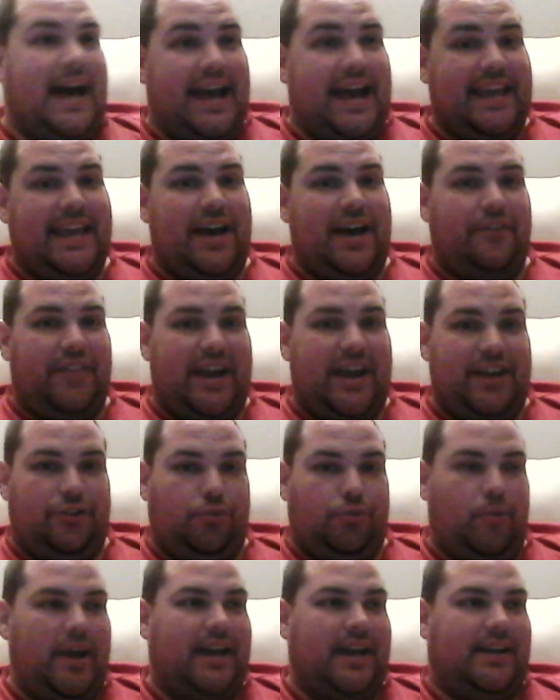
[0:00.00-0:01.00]
Yeah, I count that
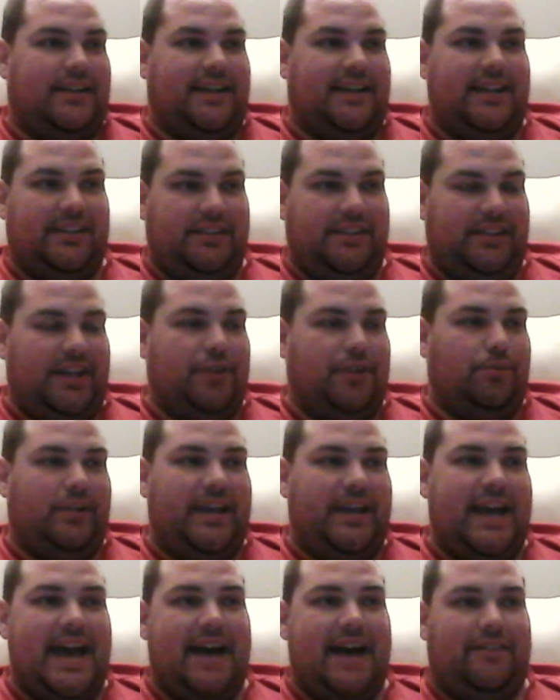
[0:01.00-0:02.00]
as a win because I
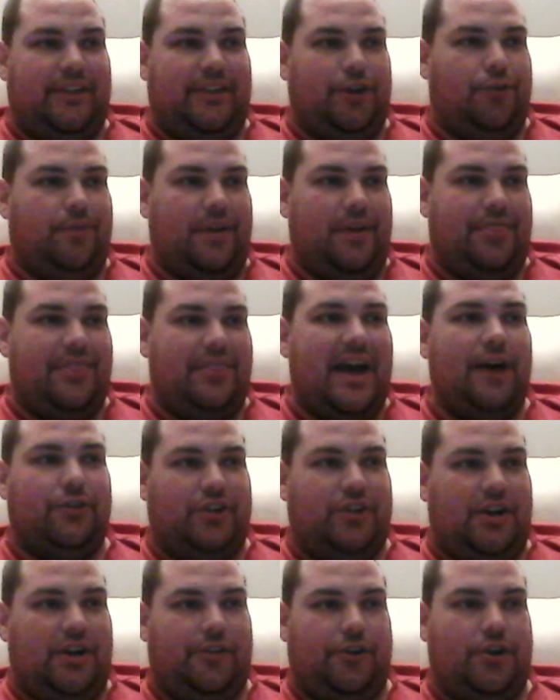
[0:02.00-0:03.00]
literally have like over
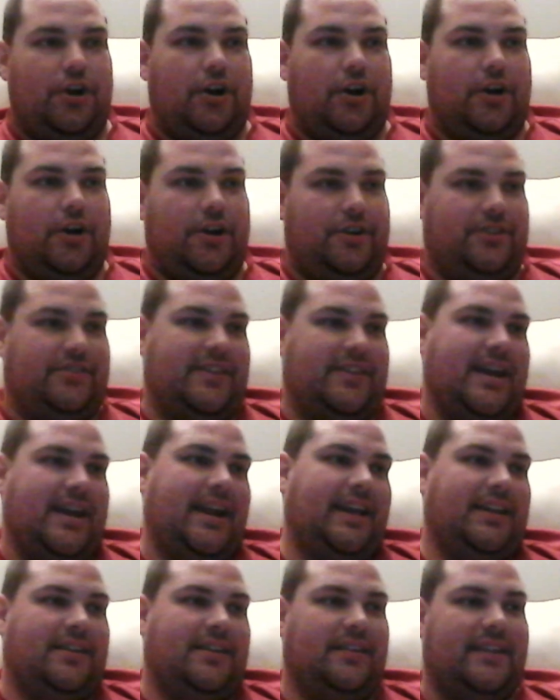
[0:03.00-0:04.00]
1,000 other cards
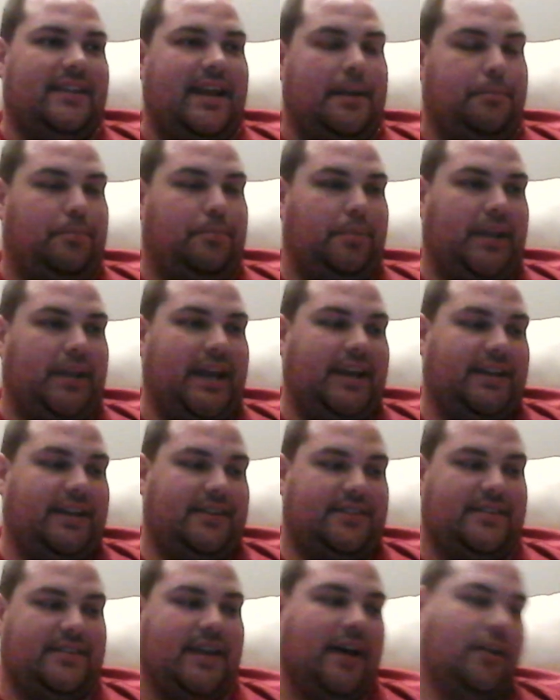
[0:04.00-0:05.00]
that I'm planning
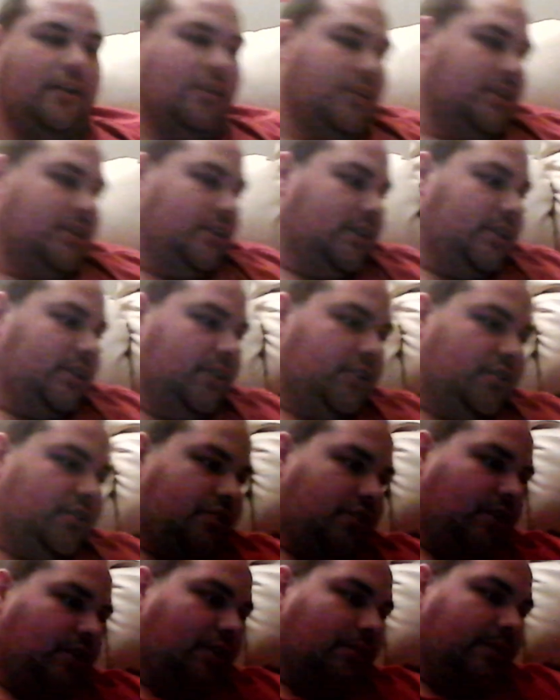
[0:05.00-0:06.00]
to sell.
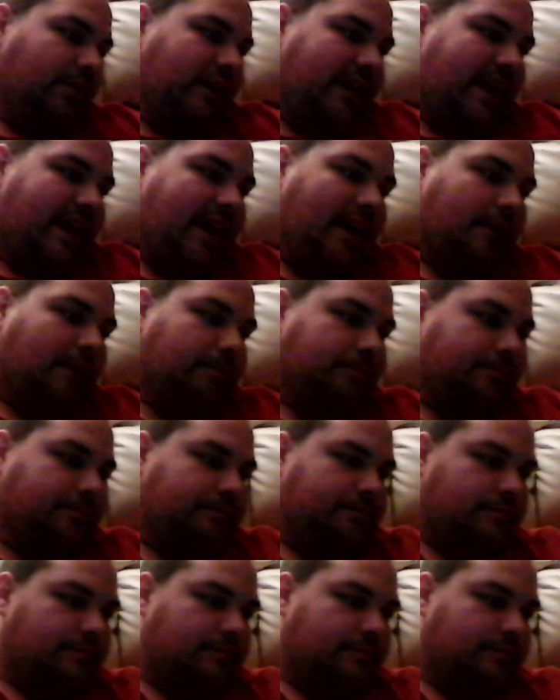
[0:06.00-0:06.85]
So yeah.